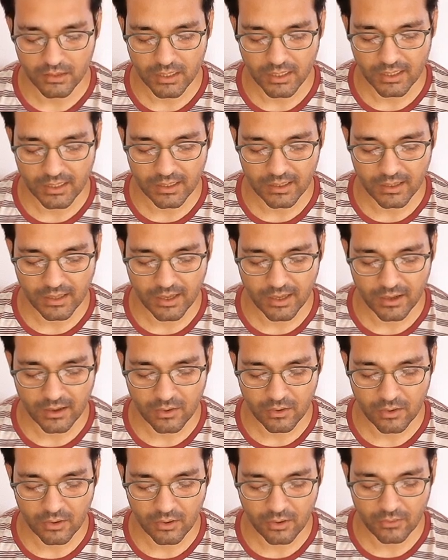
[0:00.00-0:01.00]
Think
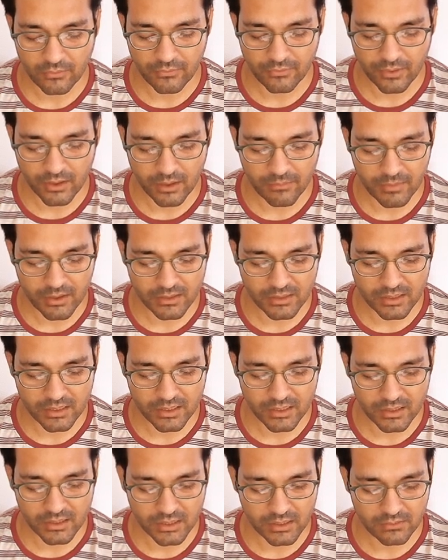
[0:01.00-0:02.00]
of
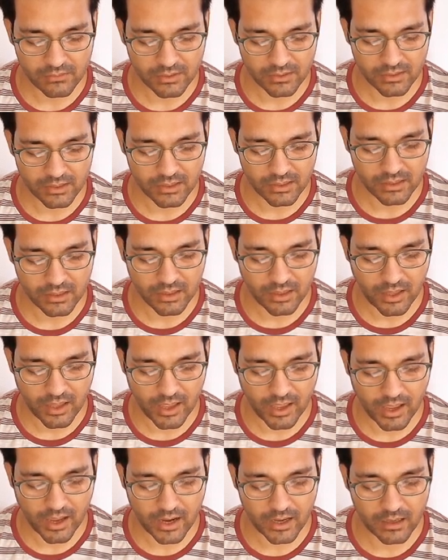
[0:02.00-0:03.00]
imaginary situation
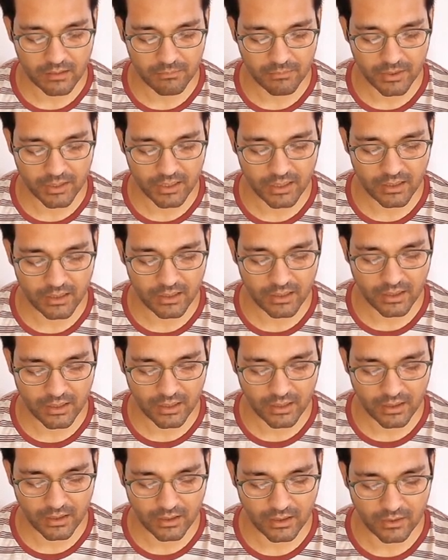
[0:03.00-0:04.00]
and begin
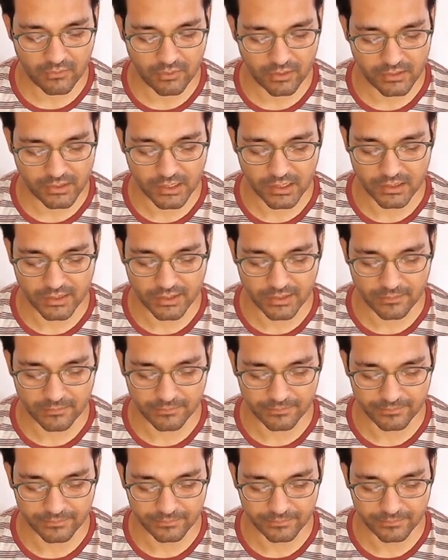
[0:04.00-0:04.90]
a conversation.